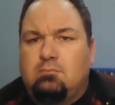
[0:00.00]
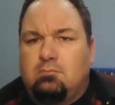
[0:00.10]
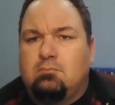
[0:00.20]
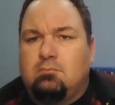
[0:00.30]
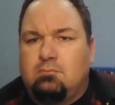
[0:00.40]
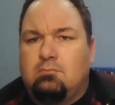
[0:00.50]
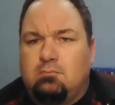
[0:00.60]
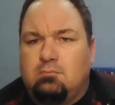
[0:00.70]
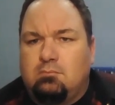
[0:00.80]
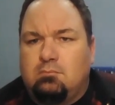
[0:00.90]

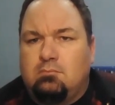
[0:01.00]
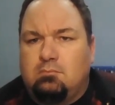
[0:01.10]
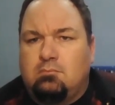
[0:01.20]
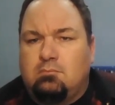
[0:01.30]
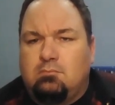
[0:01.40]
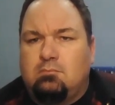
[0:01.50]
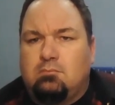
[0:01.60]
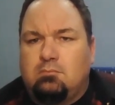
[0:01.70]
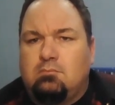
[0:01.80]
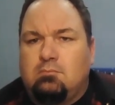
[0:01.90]

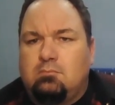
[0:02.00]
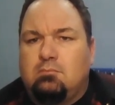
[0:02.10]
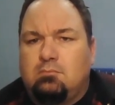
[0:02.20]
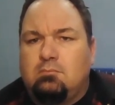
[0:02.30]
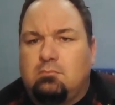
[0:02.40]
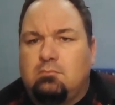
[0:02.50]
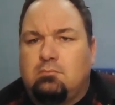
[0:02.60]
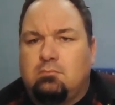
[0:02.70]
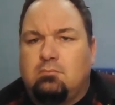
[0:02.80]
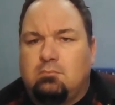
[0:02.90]

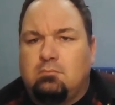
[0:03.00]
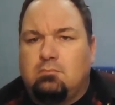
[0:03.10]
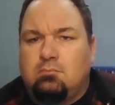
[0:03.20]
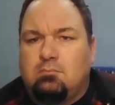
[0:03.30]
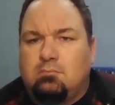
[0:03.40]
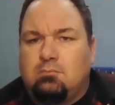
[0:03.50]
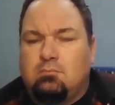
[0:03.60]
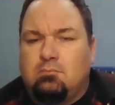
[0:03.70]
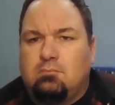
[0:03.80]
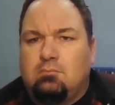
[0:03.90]

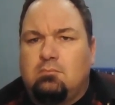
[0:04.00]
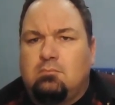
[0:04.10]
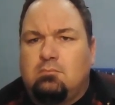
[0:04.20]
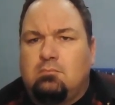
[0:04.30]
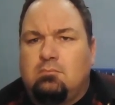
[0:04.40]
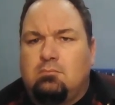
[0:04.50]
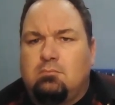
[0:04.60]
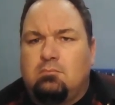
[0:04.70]
This person isn't speaking.